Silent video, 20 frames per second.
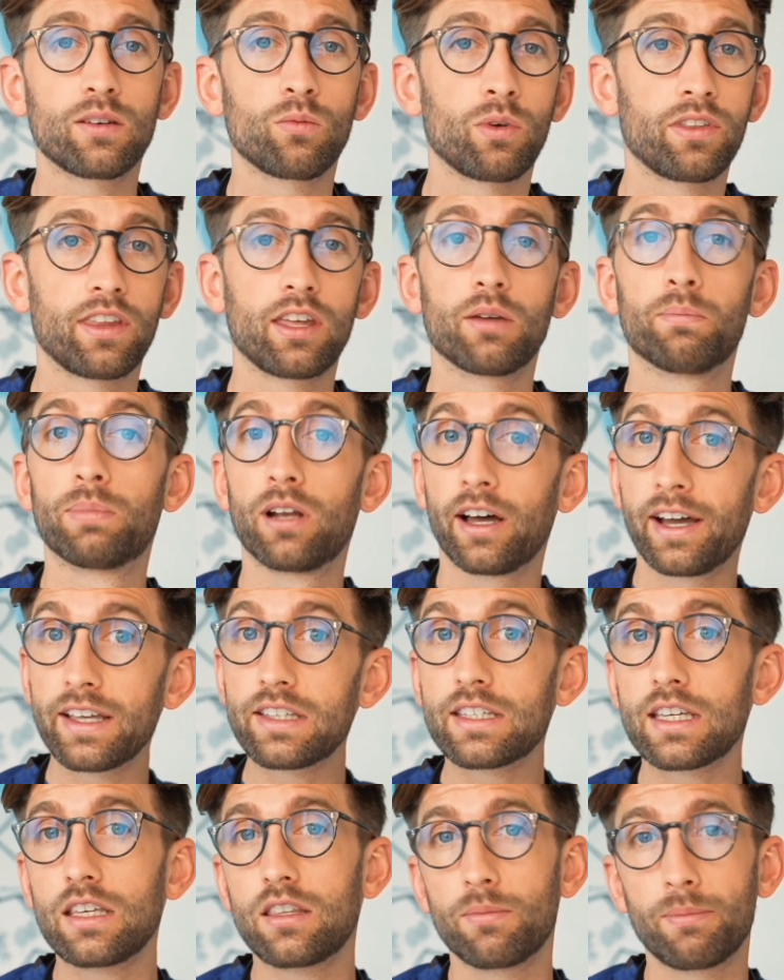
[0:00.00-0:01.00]
when they apply
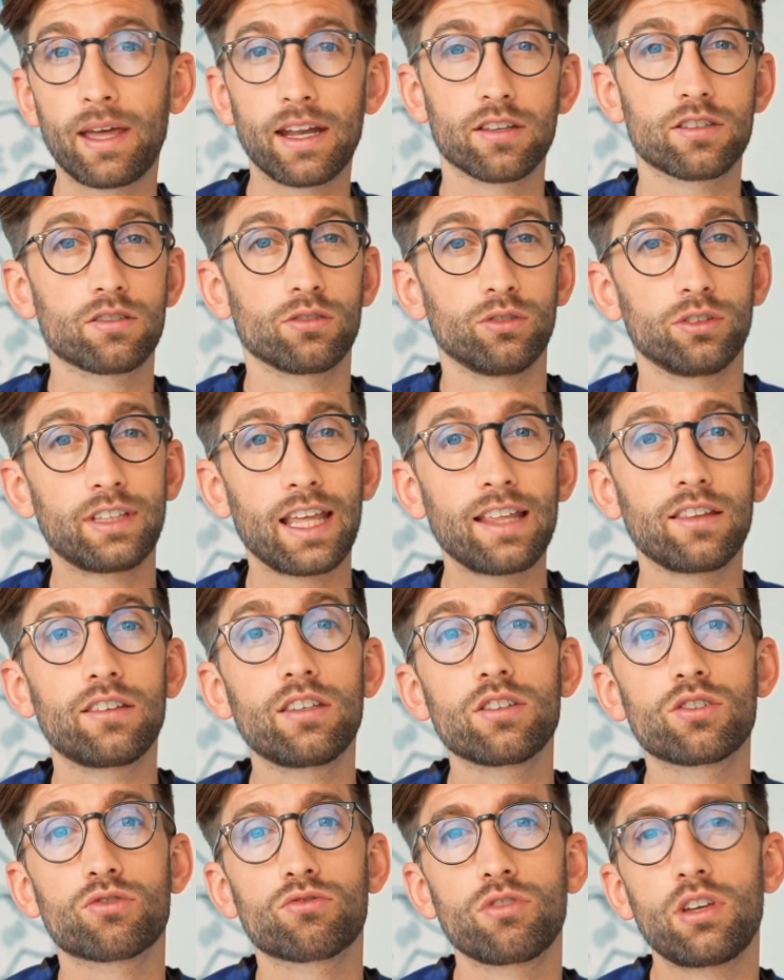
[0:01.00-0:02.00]
to either medicine or
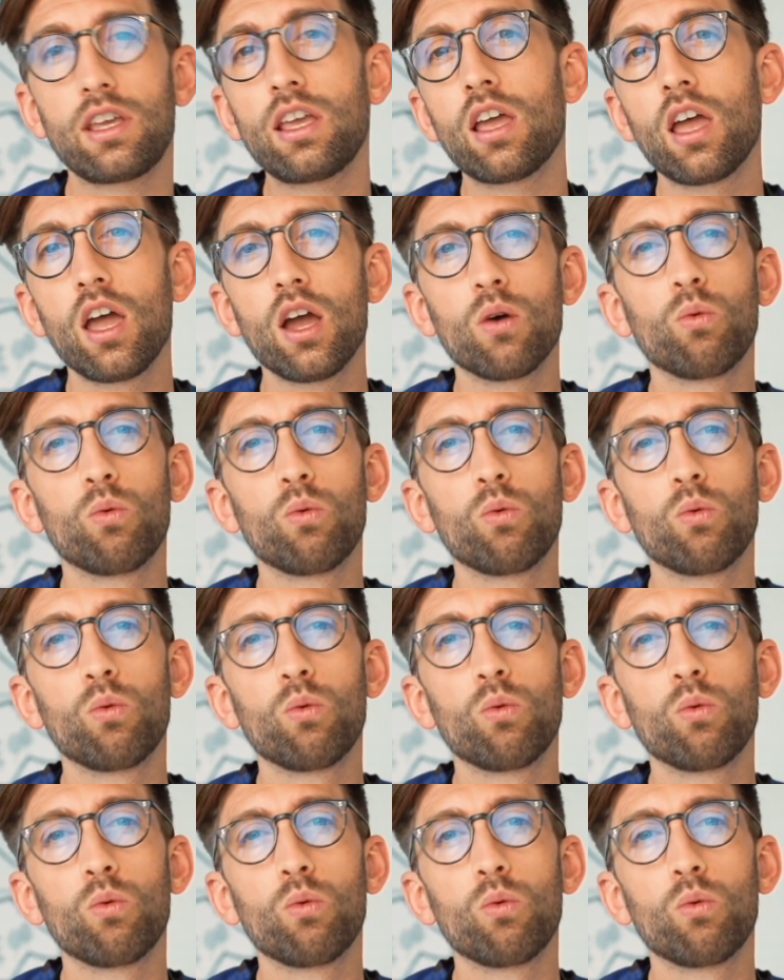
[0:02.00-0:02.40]
dentistry.